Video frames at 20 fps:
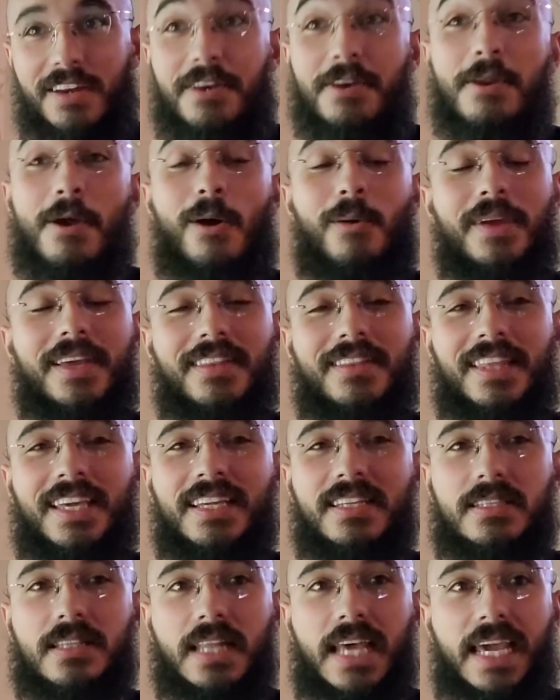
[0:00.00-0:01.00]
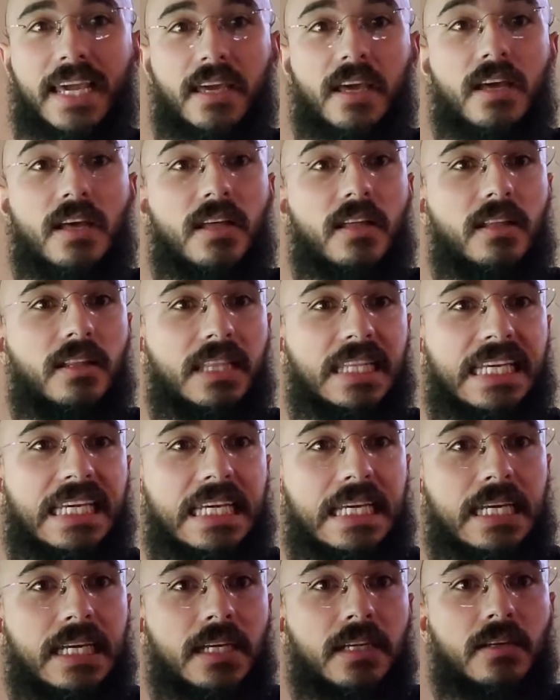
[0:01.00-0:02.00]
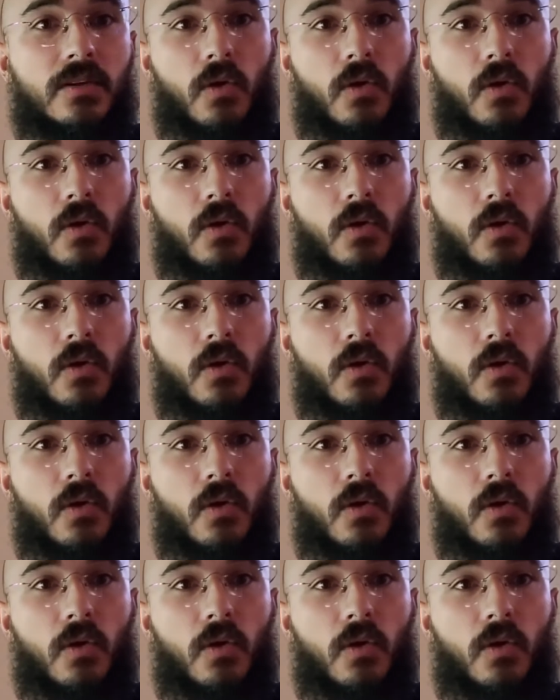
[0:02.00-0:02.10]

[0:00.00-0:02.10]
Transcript: knowing things like lead